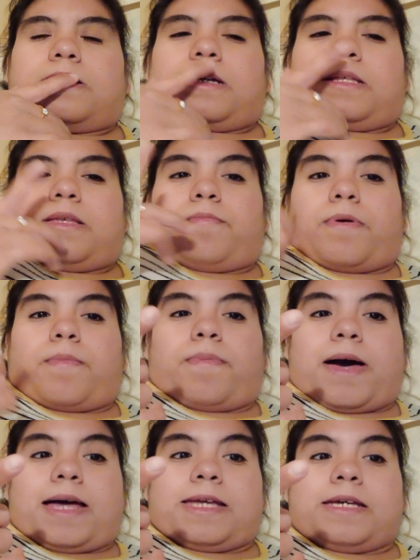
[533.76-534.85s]
and the
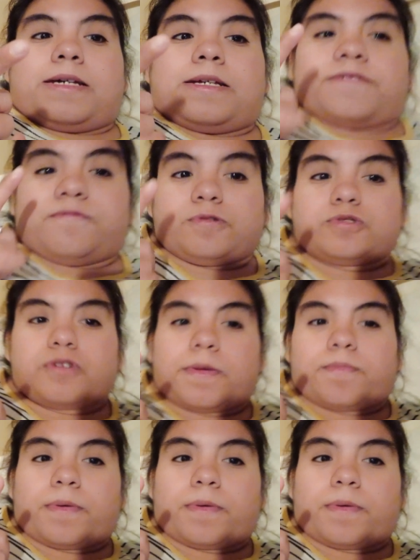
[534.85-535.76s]
papaya. If you try